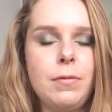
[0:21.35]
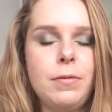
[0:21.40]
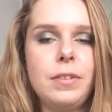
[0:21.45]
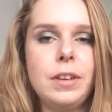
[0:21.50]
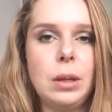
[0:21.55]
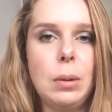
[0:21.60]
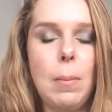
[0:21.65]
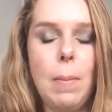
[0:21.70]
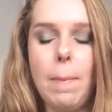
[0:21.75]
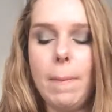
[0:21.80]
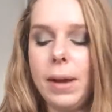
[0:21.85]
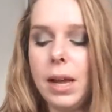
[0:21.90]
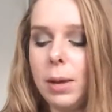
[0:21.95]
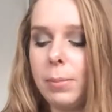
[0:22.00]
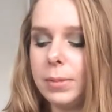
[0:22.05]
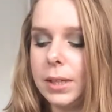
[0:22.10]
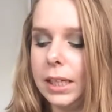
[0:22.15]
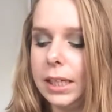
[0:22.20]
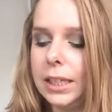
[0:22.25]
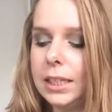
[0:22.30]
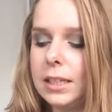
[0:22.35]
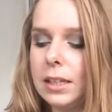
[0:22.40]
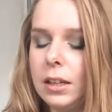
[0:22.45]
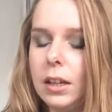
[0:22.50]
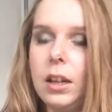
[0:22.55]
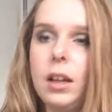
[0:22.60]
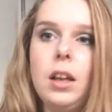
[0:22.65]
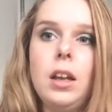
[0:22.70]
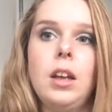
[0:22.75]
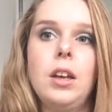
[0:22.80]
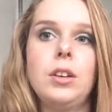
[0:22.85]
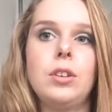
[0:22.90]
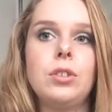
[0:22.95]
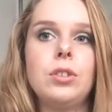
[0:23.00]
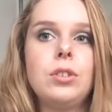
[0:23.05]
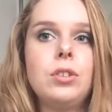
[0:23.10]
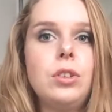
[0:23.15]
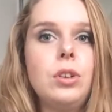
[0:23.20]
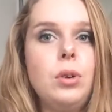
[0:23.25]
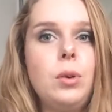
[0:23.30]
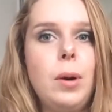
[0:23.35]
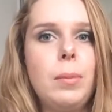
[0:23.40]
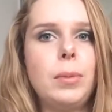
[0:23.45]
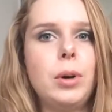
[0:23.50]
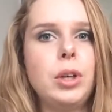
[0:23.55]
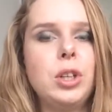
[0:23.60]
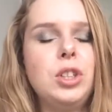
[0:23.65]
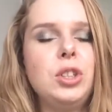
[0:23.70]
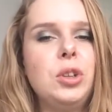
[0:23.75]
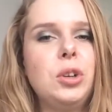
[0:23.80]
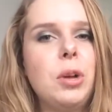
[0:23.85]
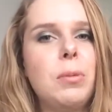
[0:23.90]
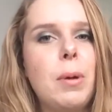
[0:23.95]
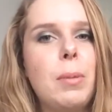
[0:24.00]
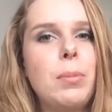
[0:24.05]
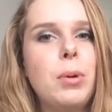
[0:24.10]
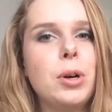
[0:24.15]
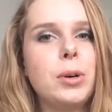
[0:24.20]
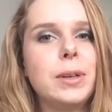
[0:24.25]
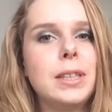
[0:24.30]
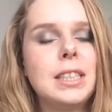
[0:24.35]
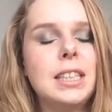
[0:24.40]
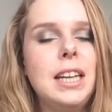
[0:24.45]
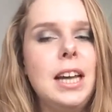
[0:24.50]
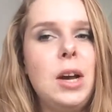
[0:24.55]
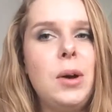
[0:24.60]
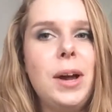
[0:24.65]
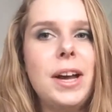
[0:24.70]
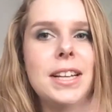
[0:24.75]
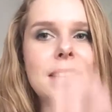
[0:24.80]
film my update. So I'm gonna show you my progress now.